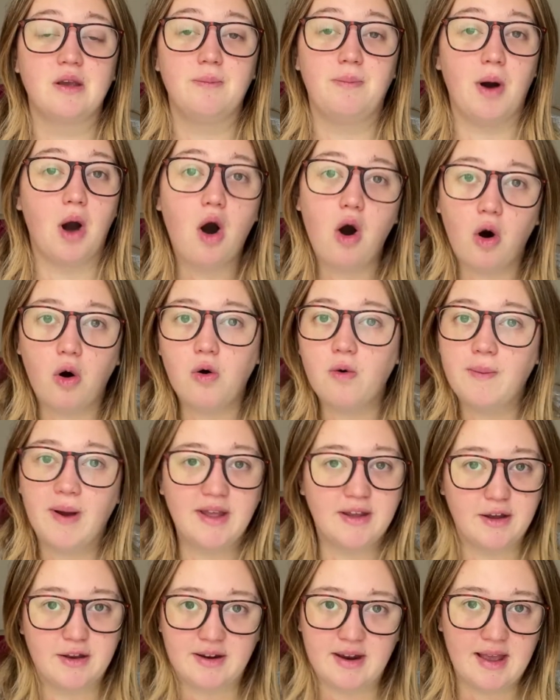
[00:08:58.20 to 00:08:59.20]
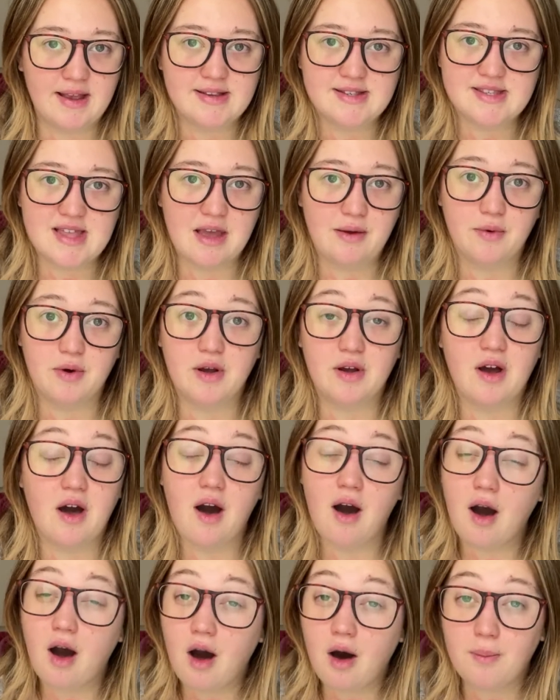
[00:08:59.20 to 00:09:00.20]
But oh my goodness, they were
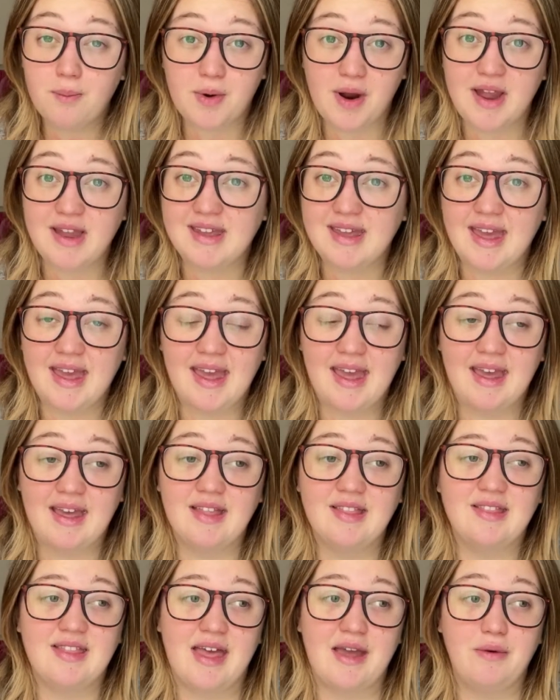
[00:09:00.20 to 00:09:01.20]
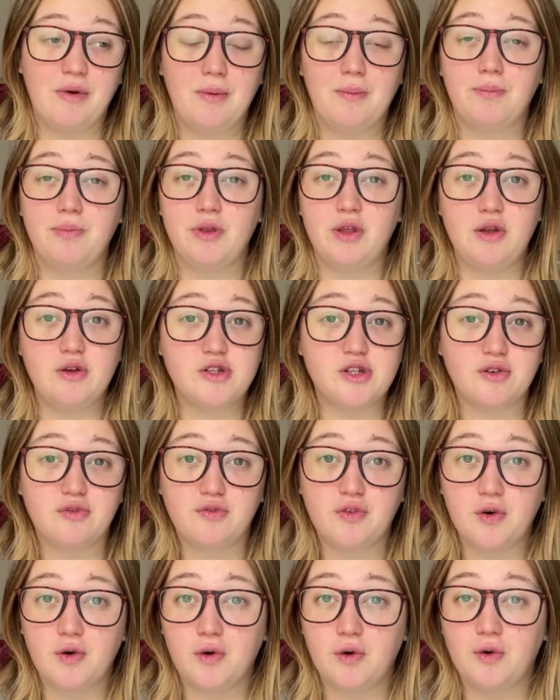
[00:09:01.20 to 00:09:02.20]
heartbreaking, they were
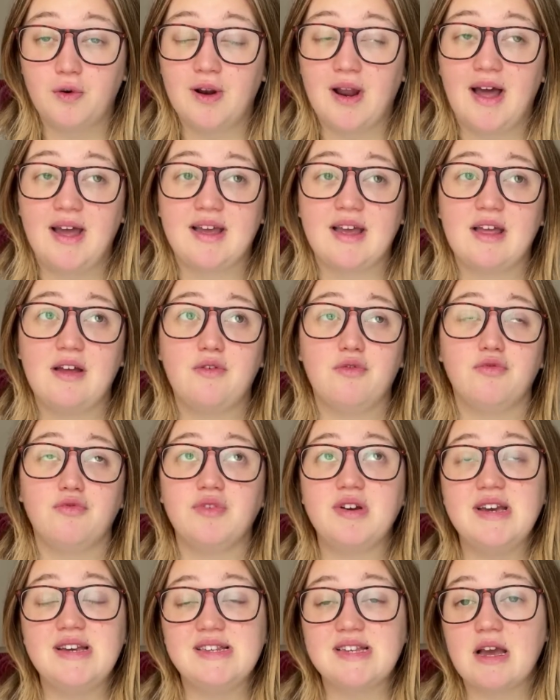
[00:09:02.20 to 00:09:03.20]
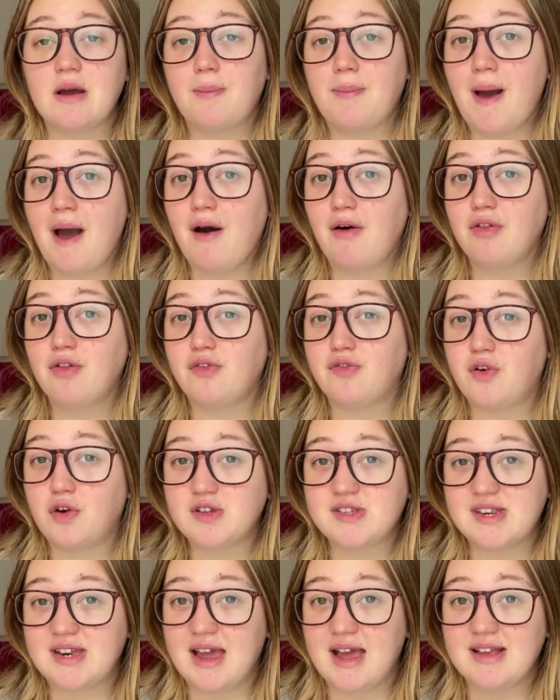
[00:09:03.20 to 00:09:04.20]
beautiful. Like, reading about the
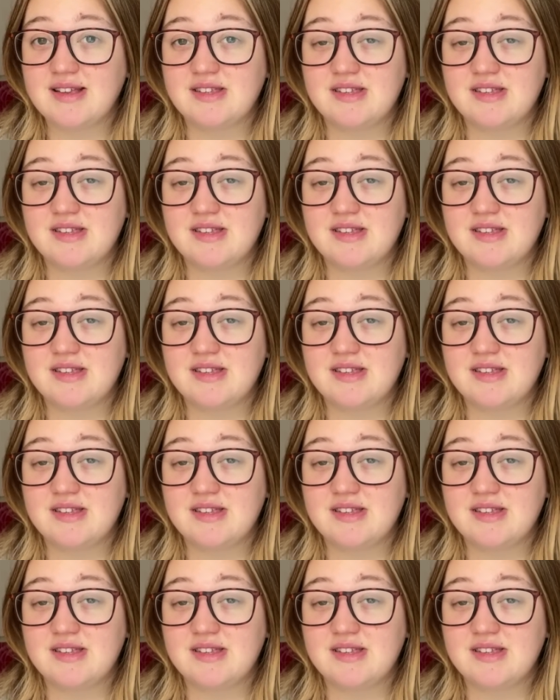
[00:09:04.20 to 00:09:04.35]
foster care